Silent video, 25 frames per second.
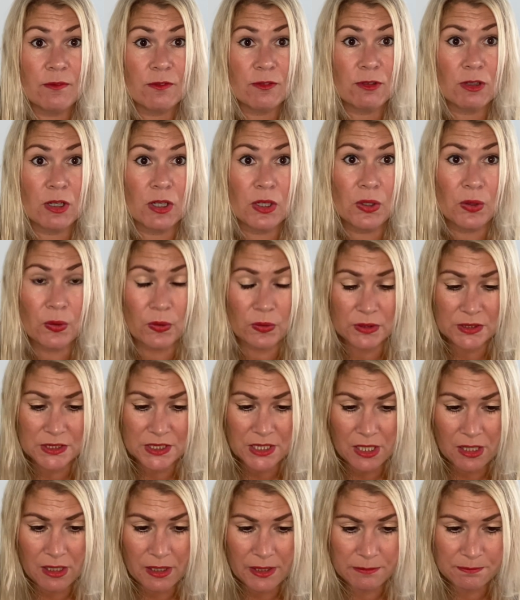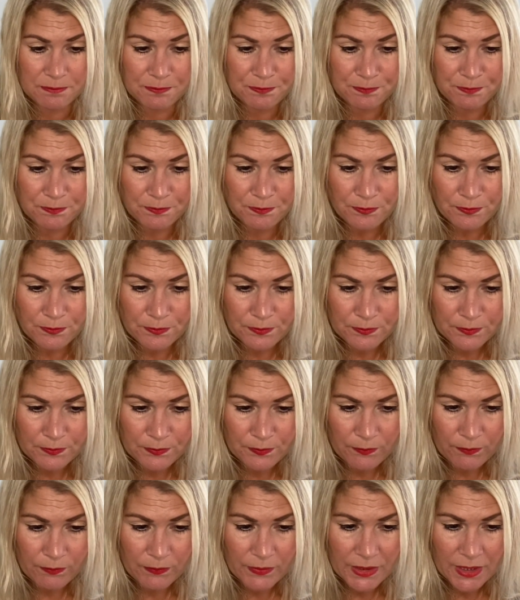for a long time.
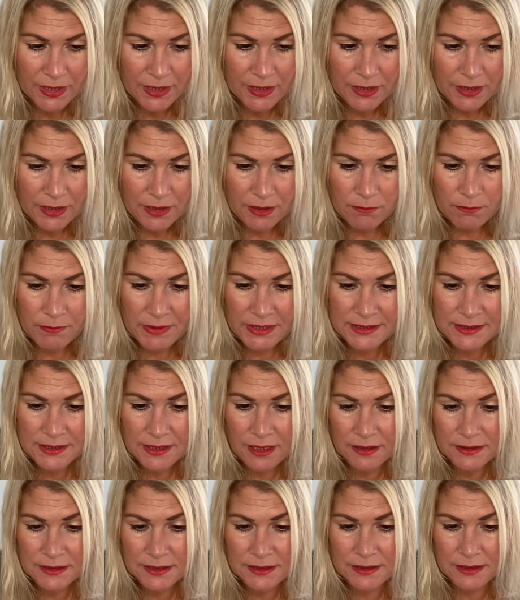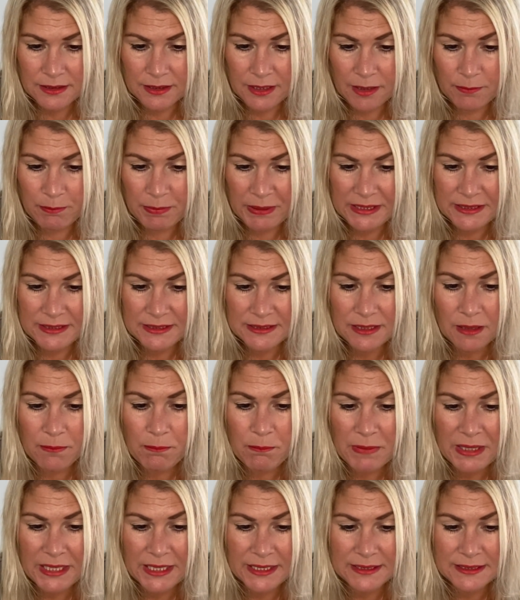Mr. Utterson had been
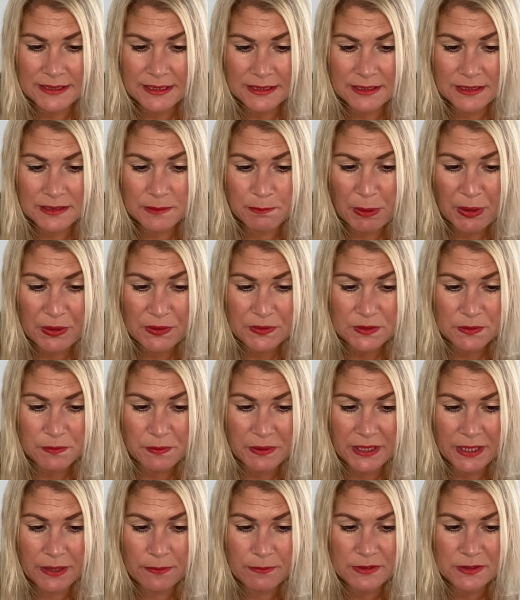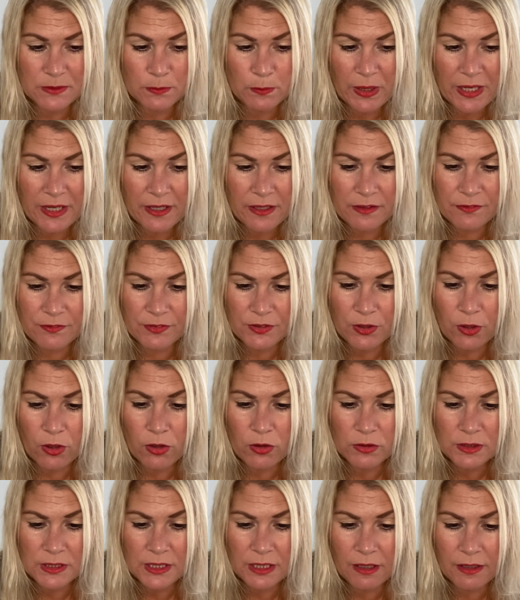some minutes at his post when he was aware of an
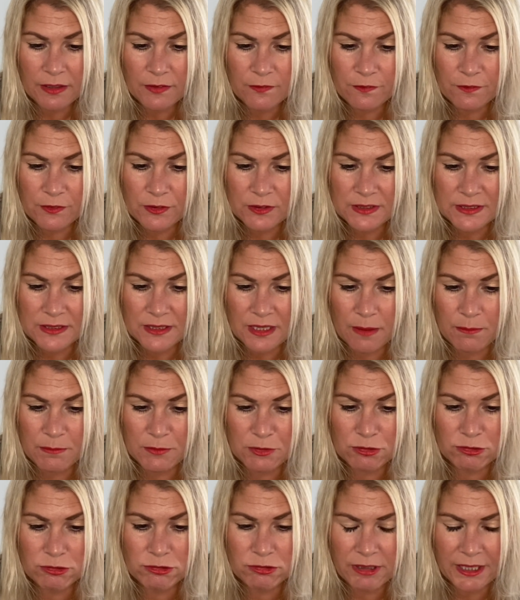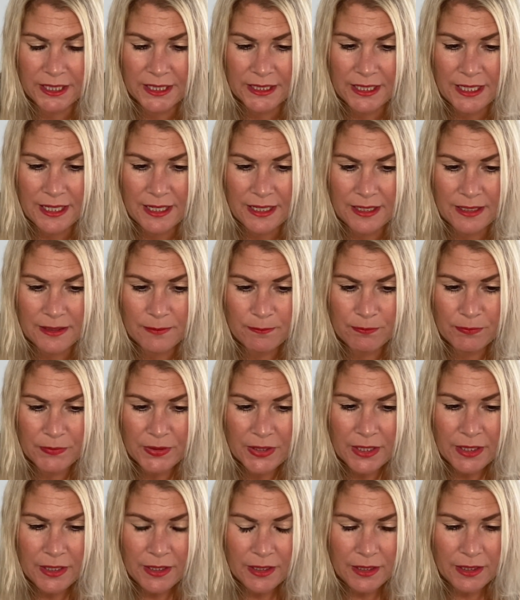odd light footstep drawing near.
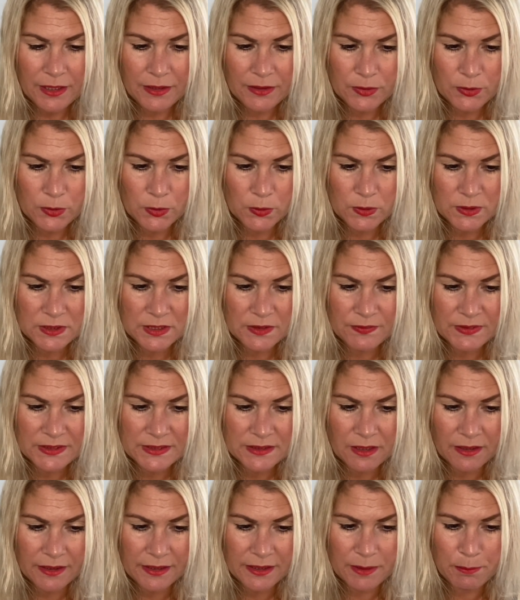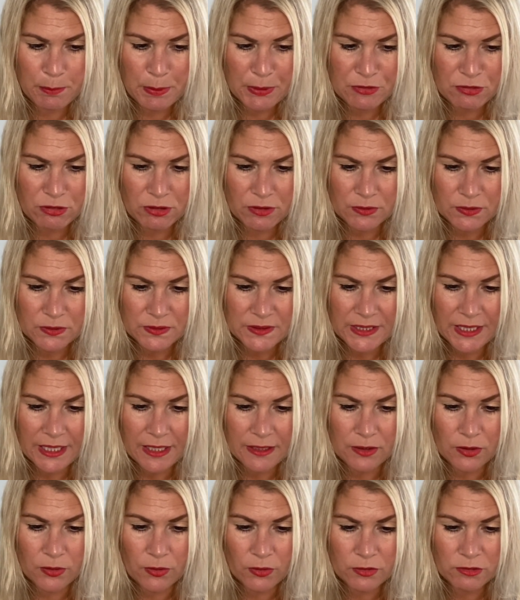In the course of his nightly patrols, he
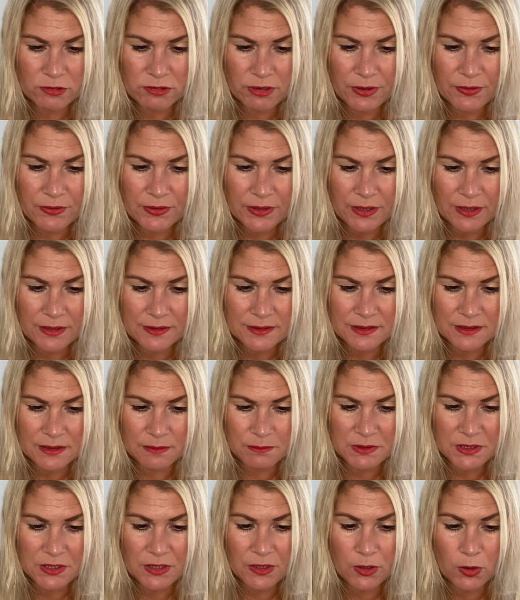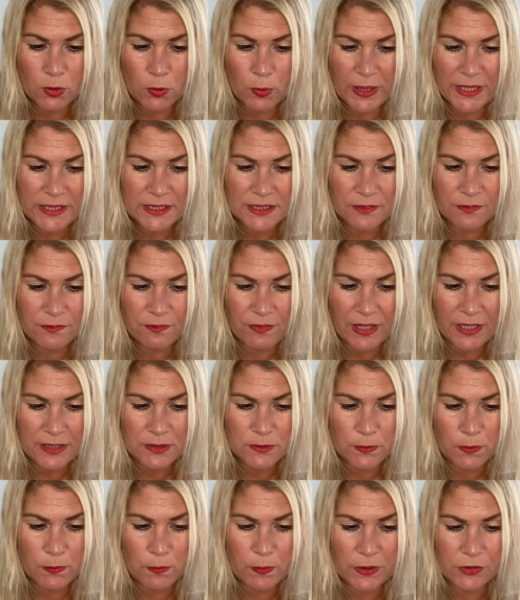had long grown accustomed to the quaint
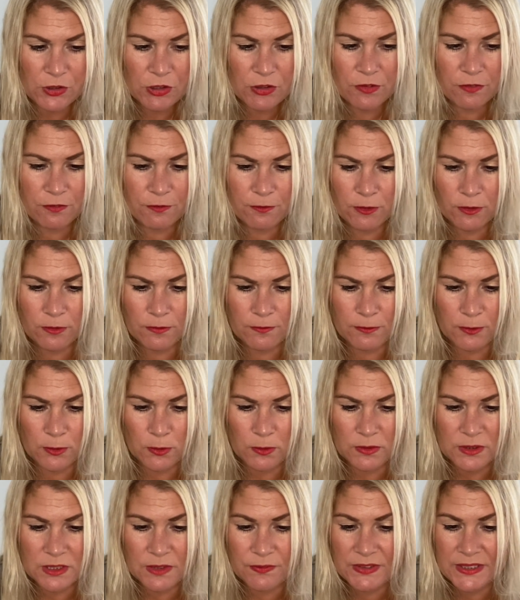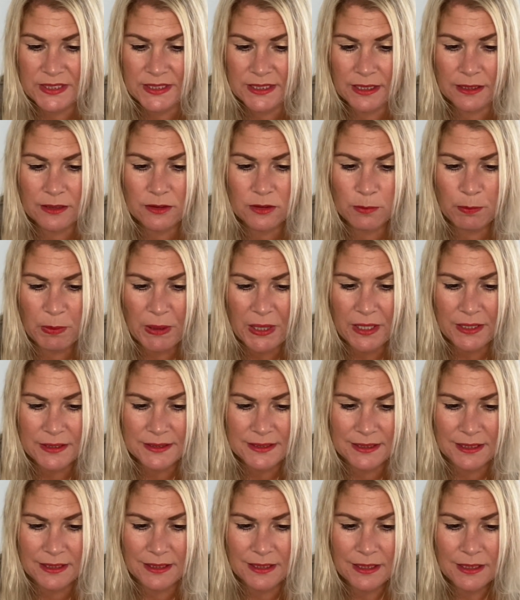effect with which the footfalls of a single
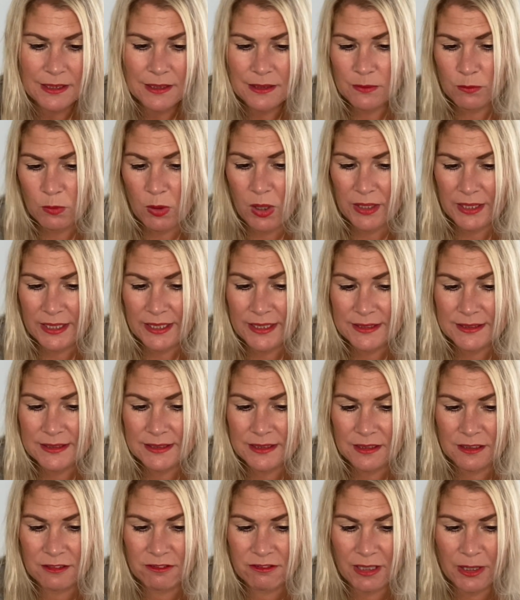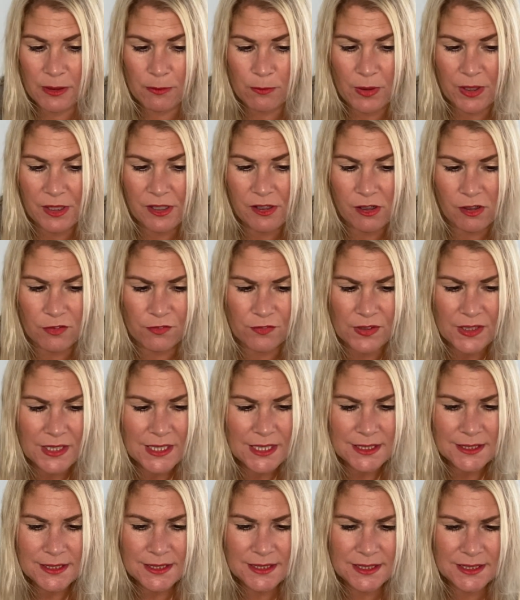person, while he is still a great way off,
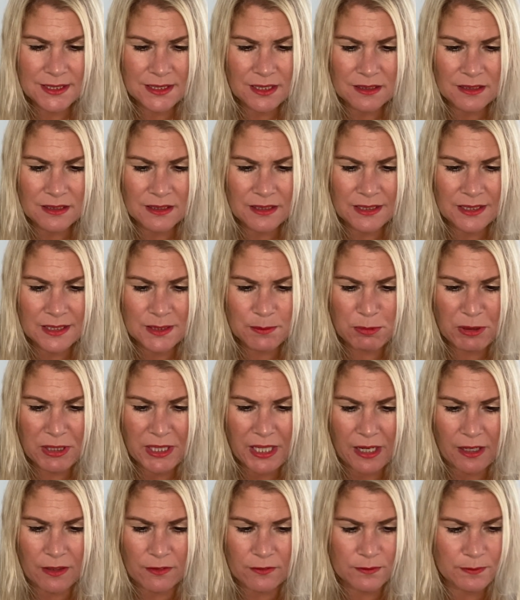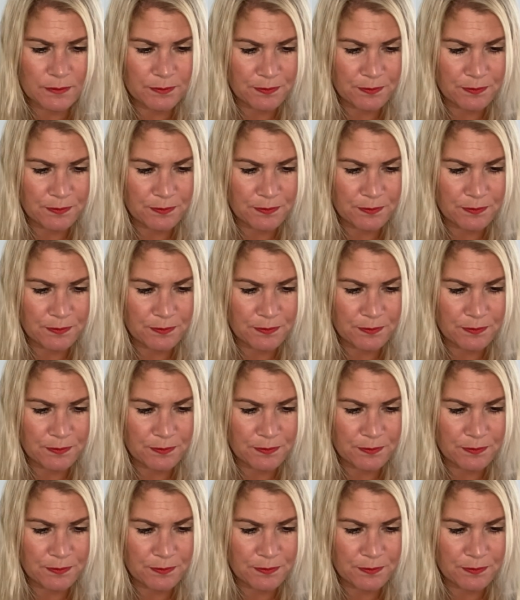suddenly spring out